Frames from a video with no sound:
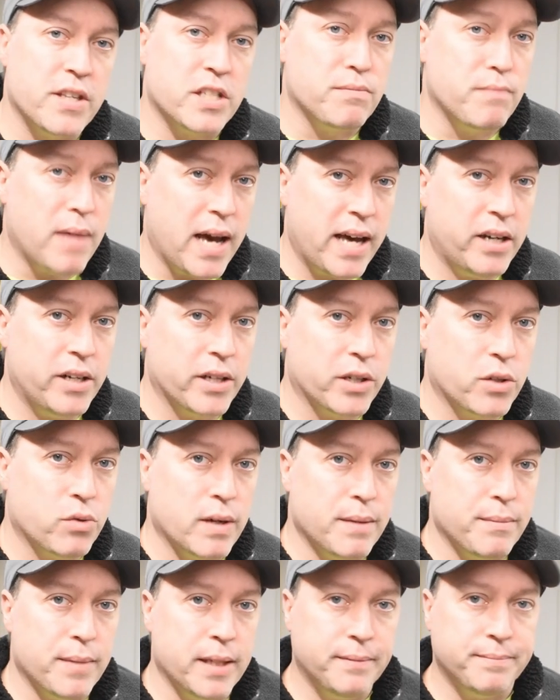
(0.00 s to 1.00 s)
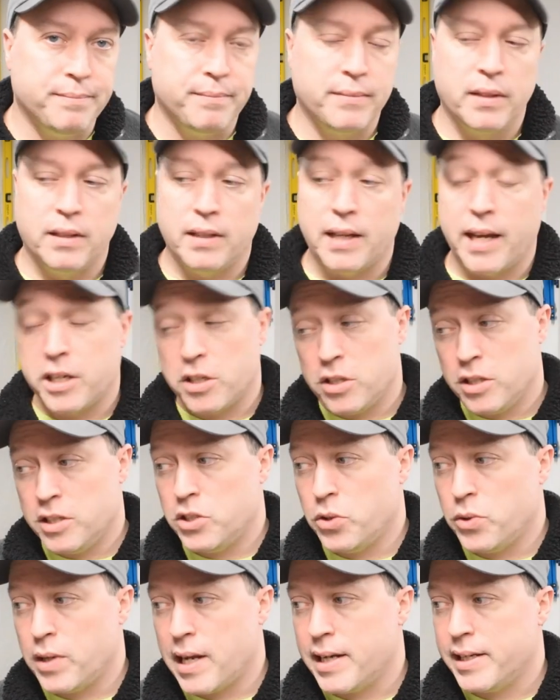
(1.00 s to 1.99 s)
this modern equipment. I could
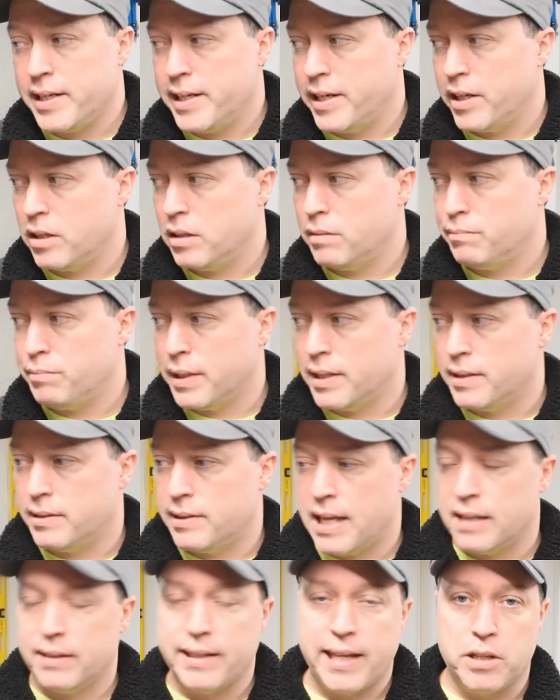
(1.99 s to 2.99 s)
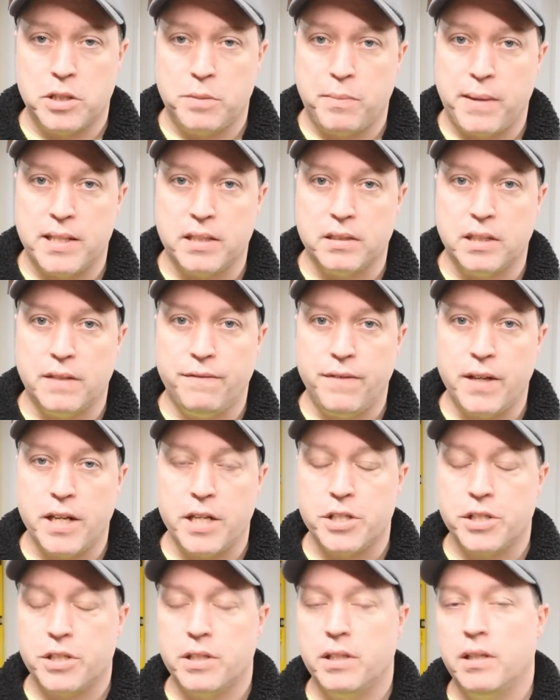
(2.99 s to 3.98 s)
do it on here, but that layout's basically
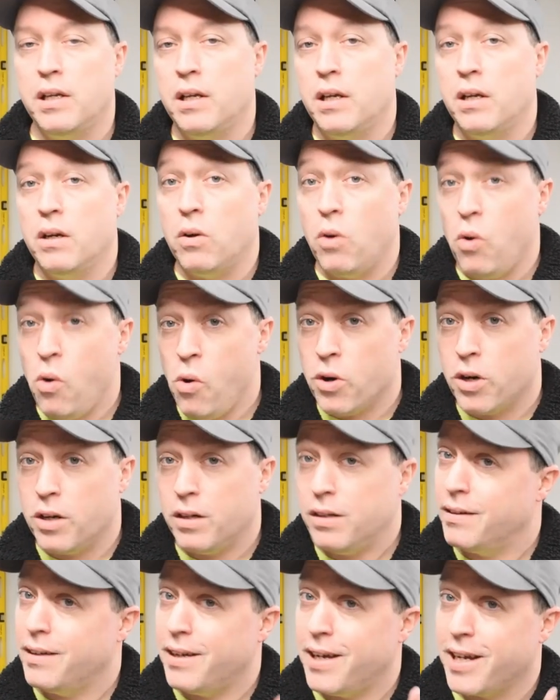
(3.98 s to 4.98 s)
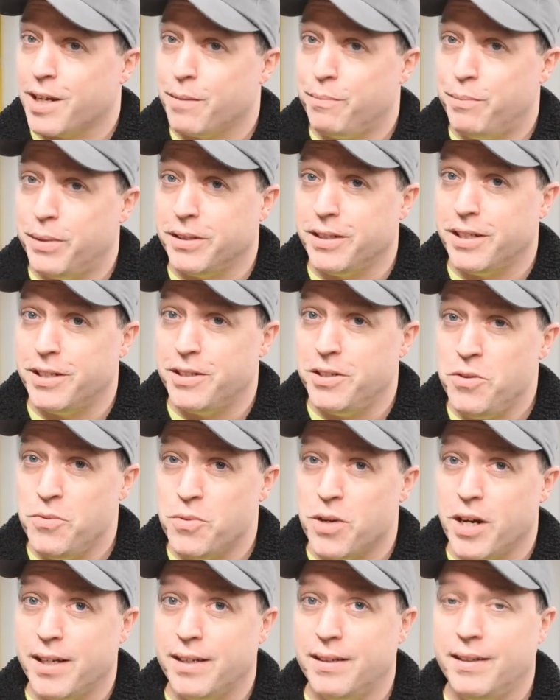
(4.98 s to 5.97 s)
finished. Or I could build a new
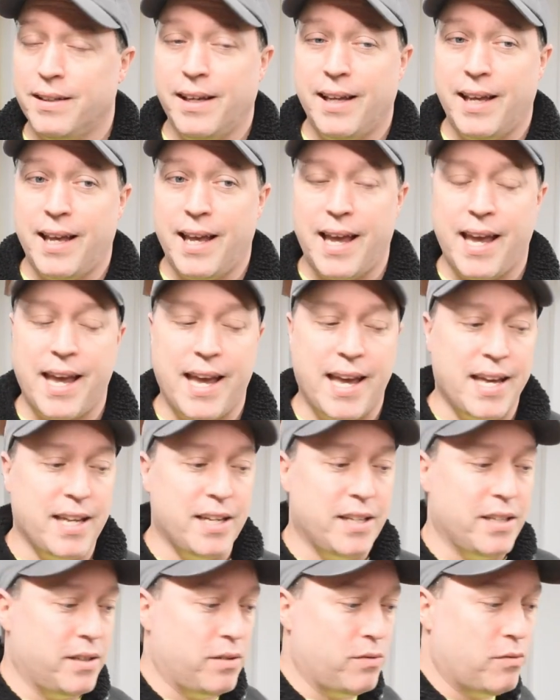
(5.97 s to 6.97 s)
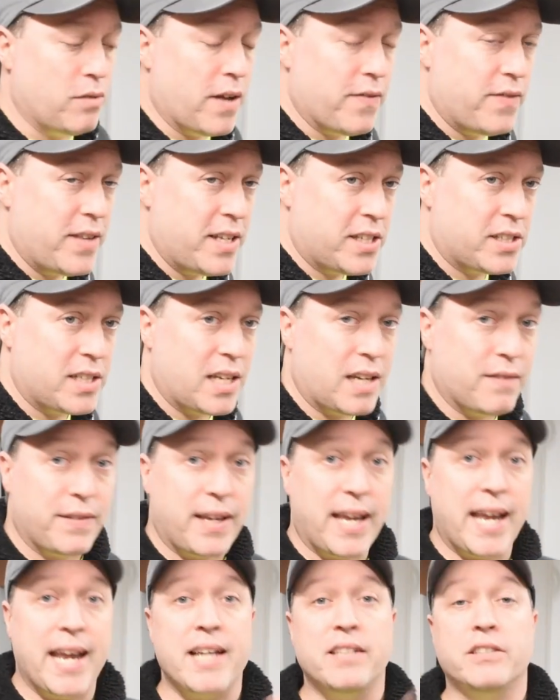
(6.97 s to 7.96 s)
one and run this
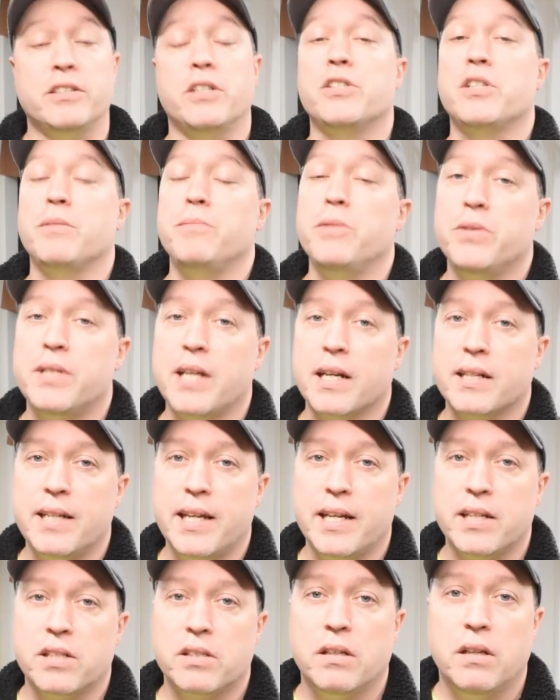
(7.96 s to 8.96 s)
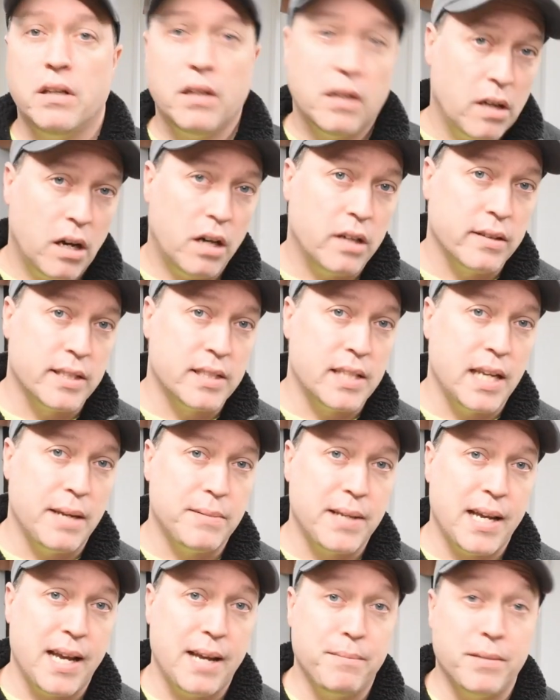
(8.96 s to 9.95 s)
stuff and learn some new techniques all at the
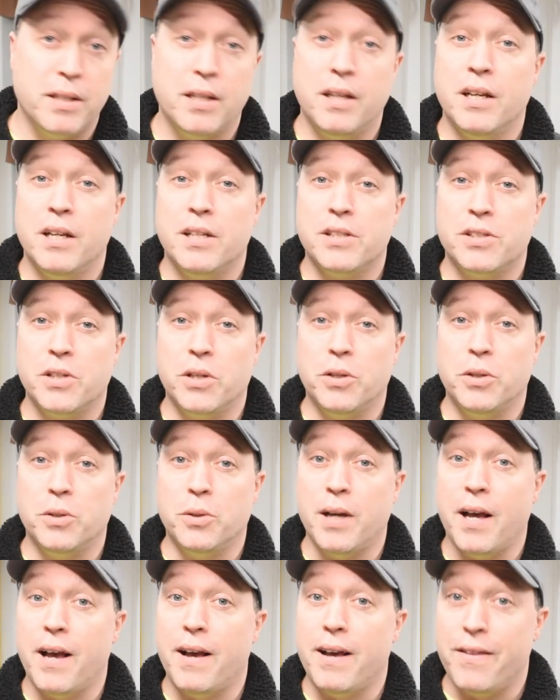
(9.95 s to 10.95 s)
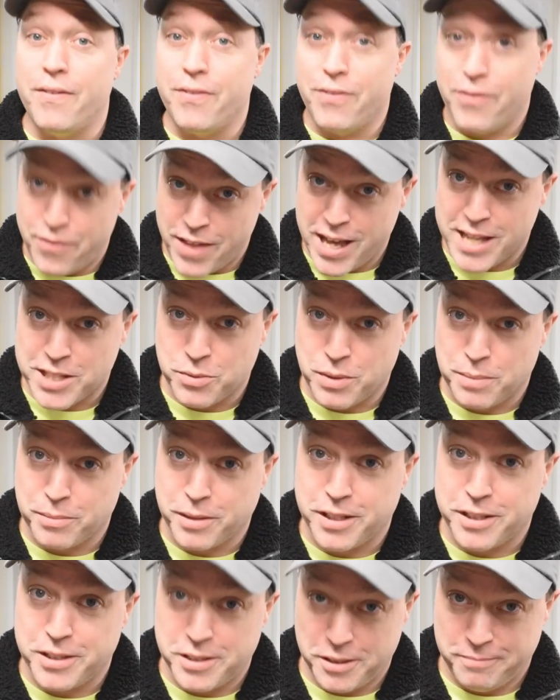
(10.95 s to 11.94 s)
same time. So that's what I'm
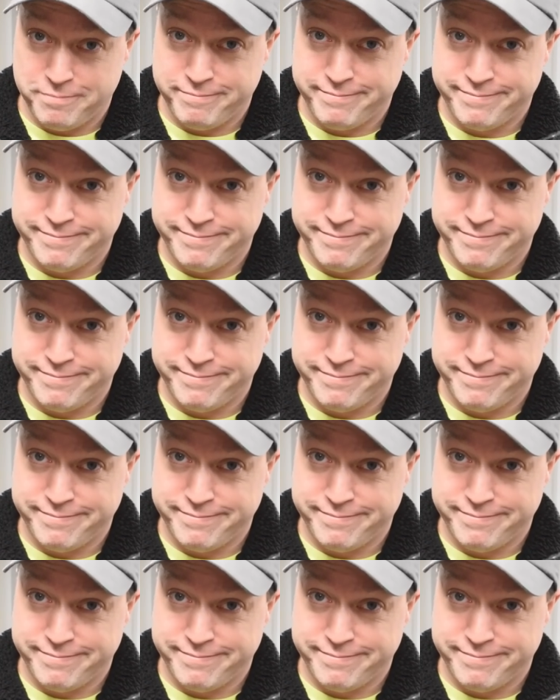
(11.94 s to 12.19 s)
going to do.